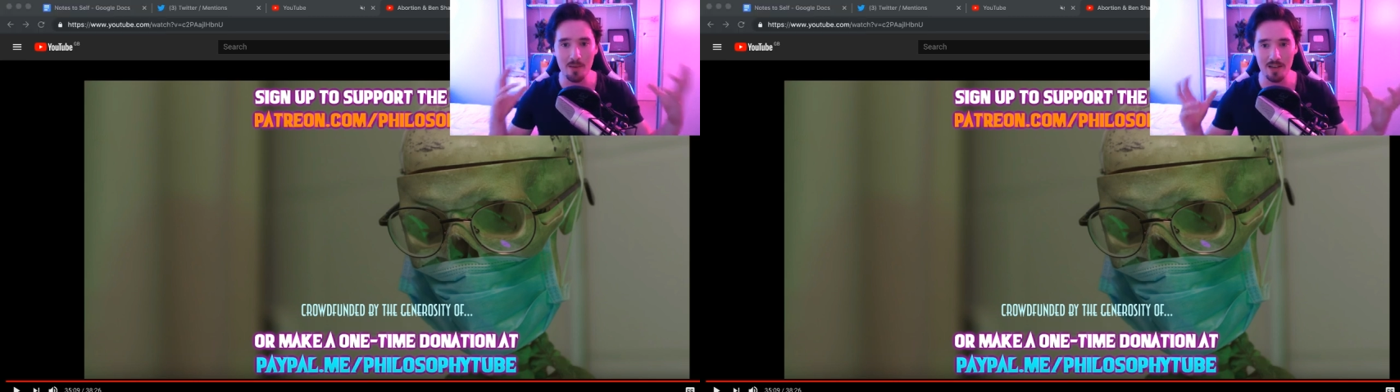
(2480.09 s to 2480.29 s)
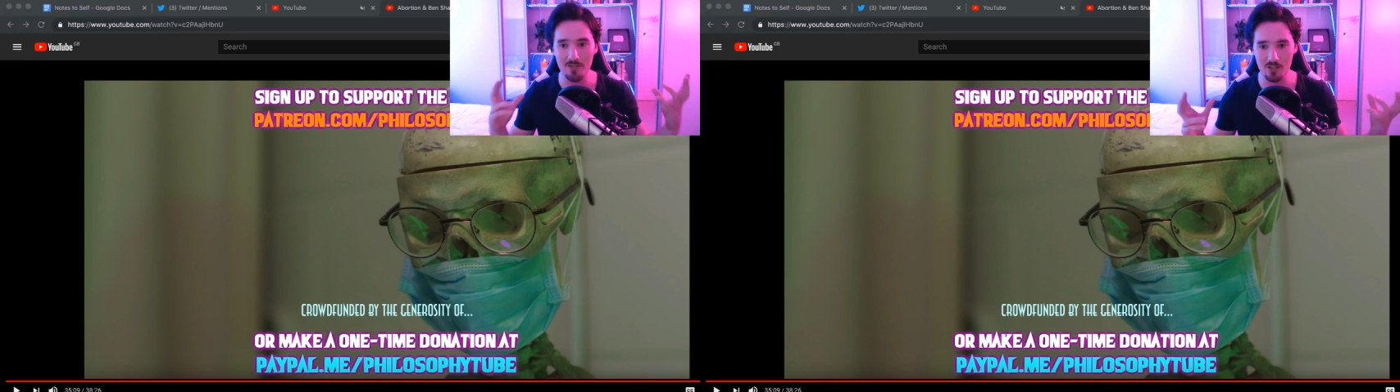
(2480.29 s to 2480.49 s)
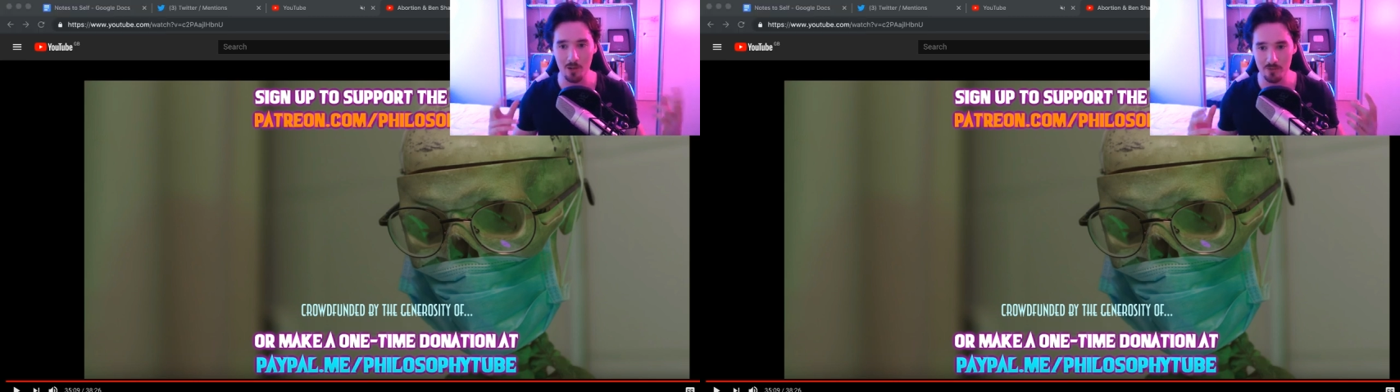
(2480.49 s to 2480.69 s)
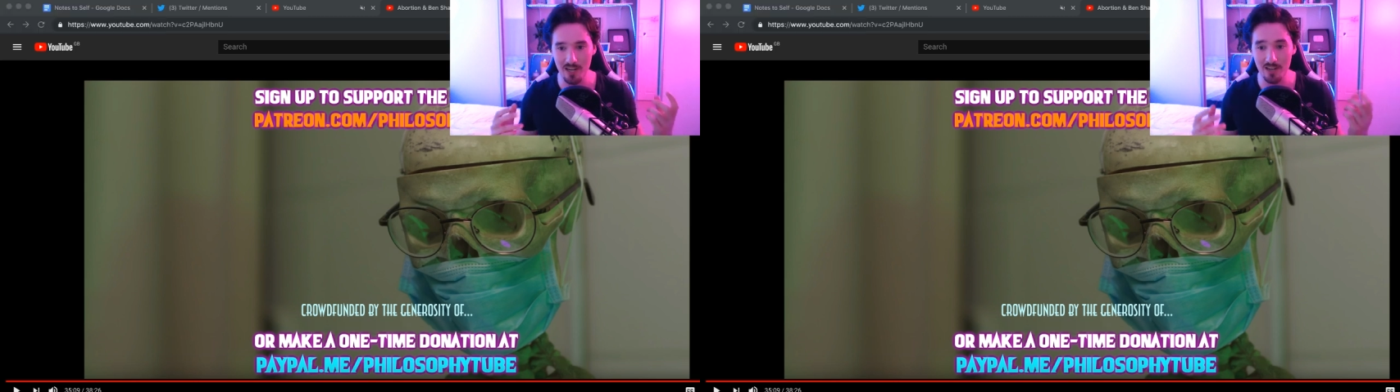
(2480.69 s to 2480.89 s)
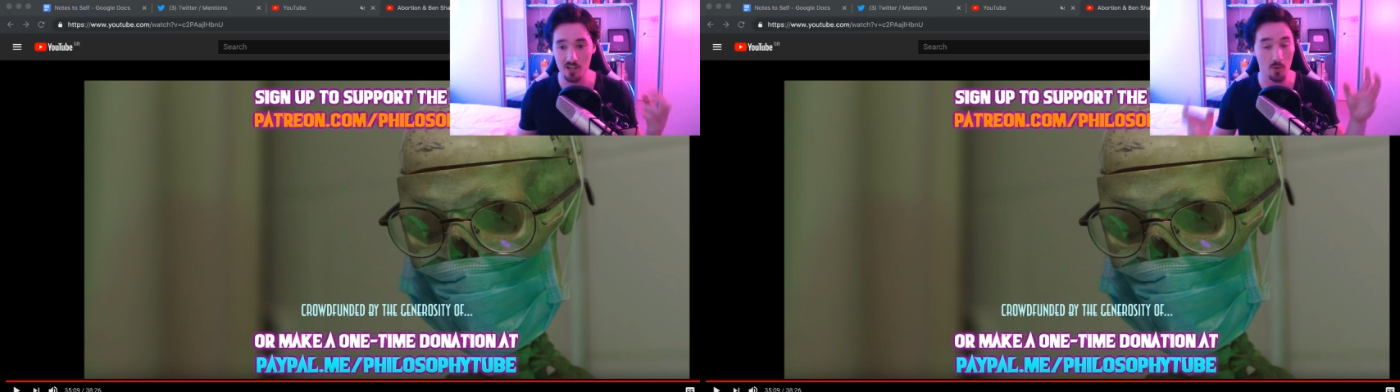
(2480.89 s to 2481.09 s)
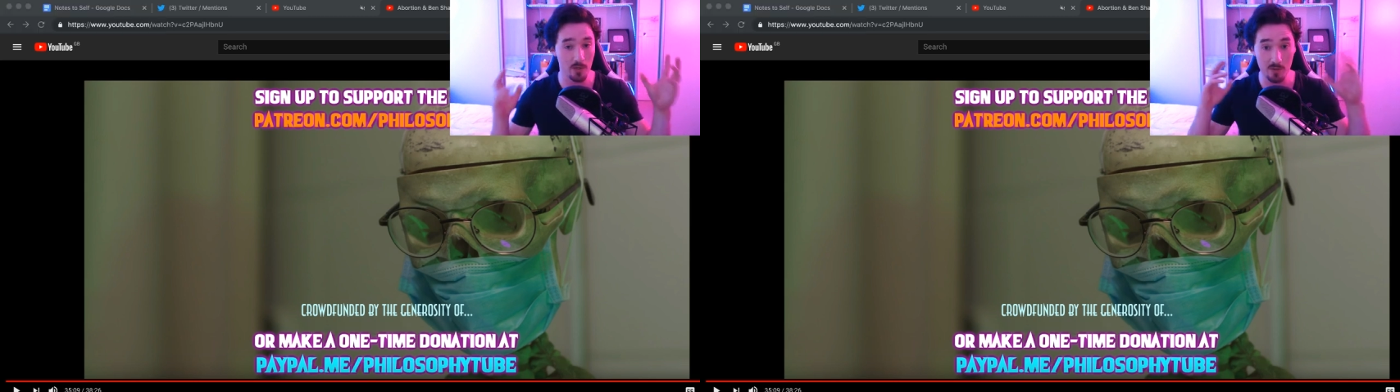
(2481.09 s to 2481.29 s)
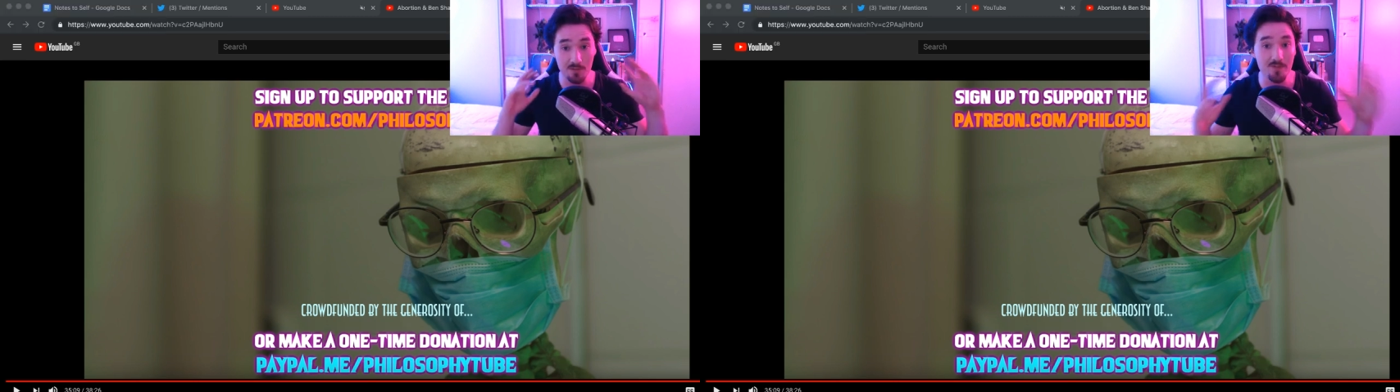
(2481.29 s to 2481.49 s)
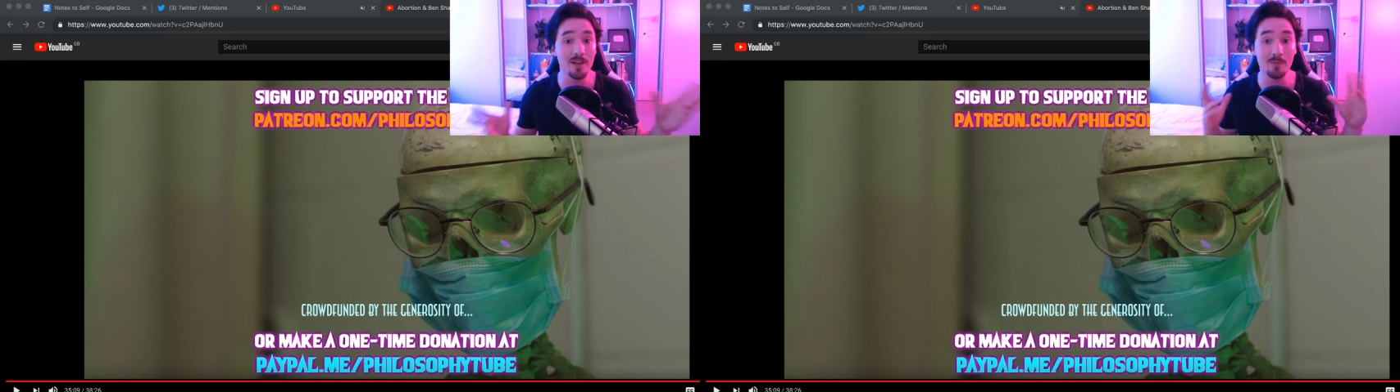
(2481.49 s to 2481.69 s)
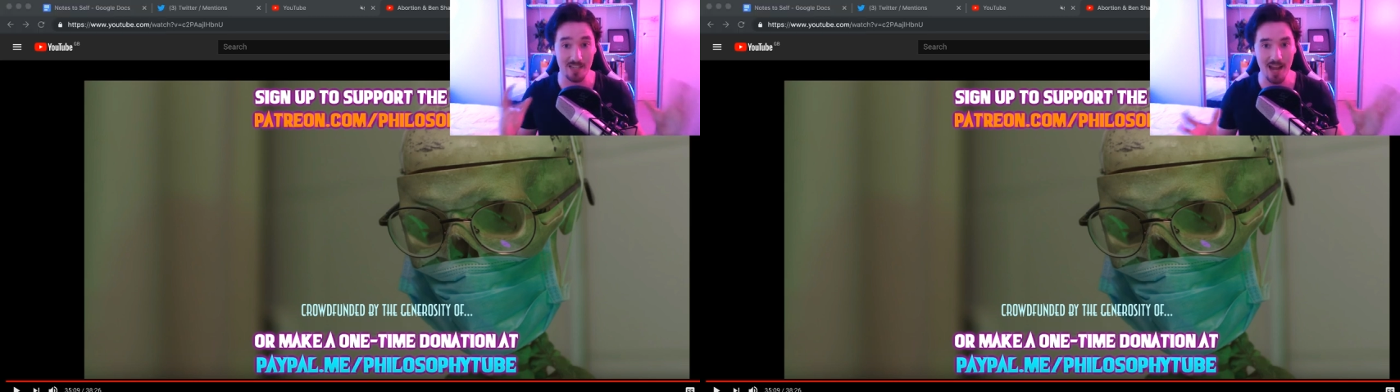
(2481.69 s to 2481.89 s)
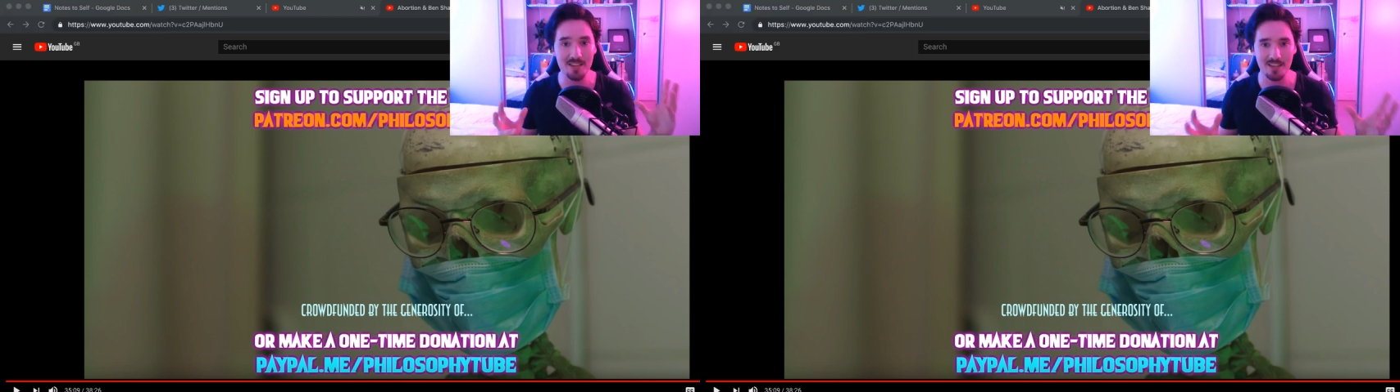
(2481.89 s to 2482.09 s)
bit of the Tom Gently Show, which was filmed
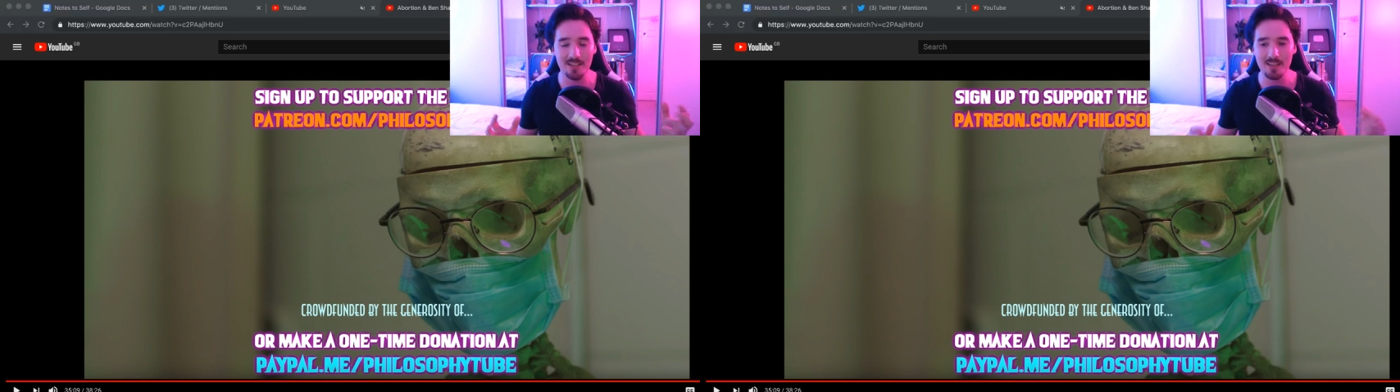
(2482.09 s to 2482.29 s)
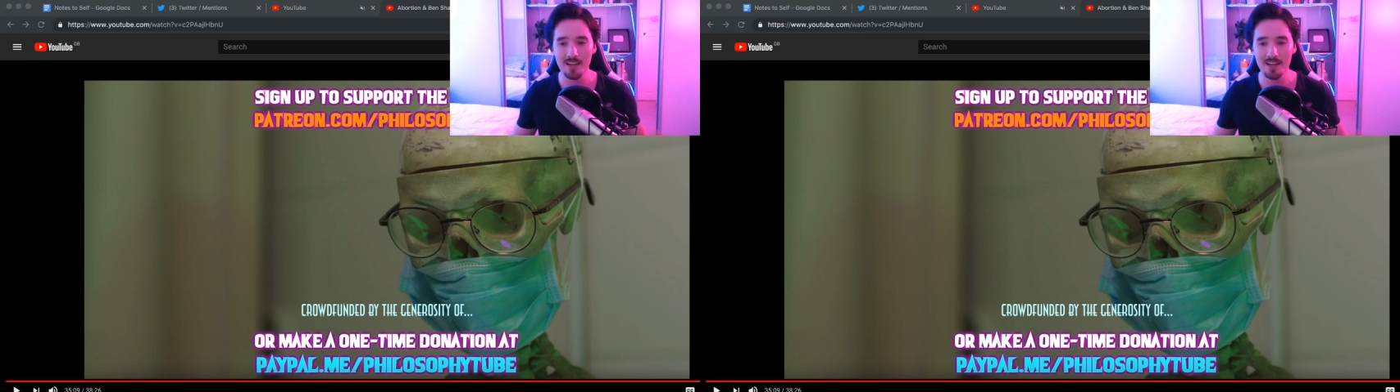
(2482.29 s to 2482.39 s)
and edited.